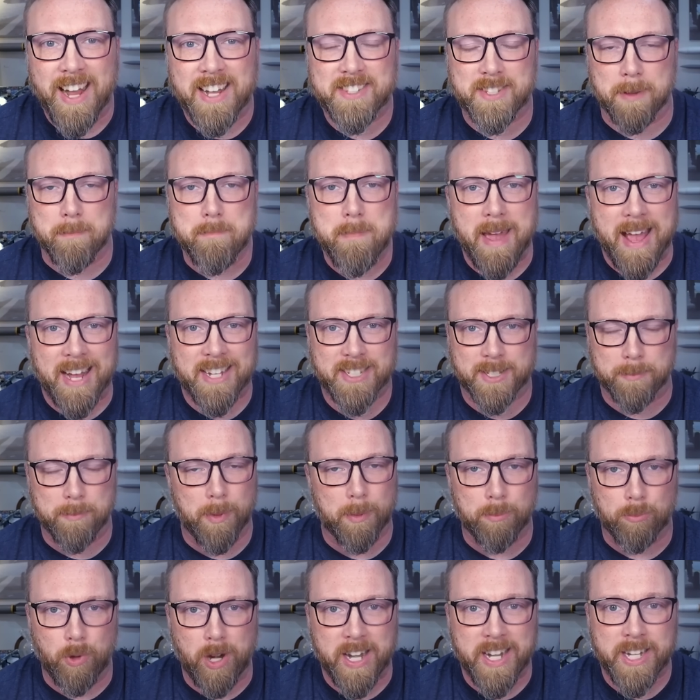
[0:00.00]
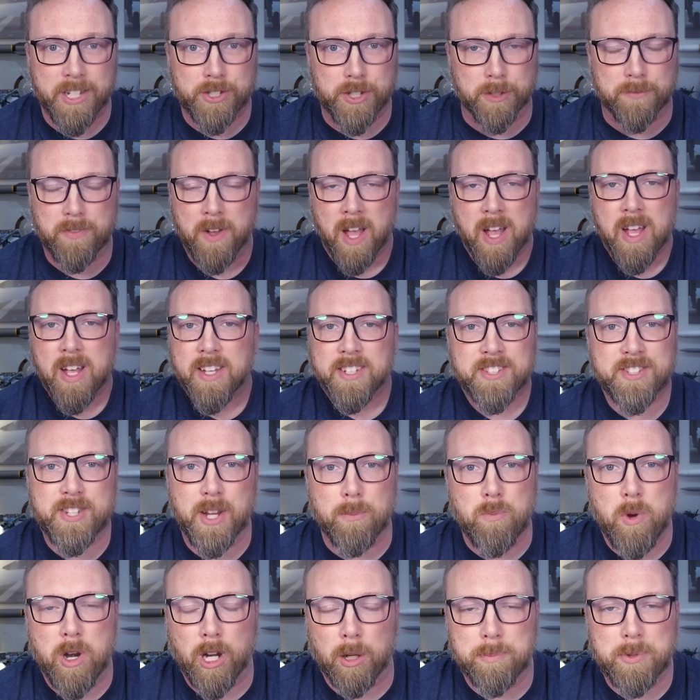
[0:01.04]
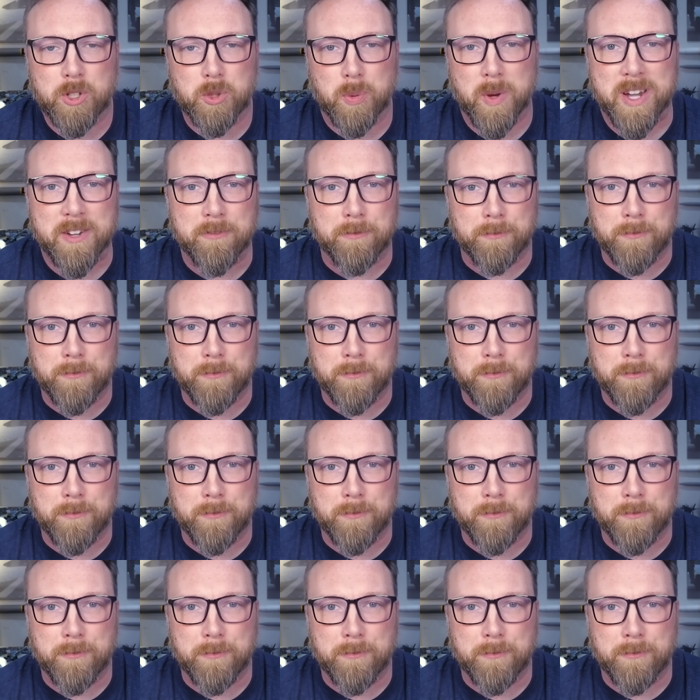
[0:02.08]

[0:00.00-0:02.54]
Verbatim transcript: has a maximum range of somewhere between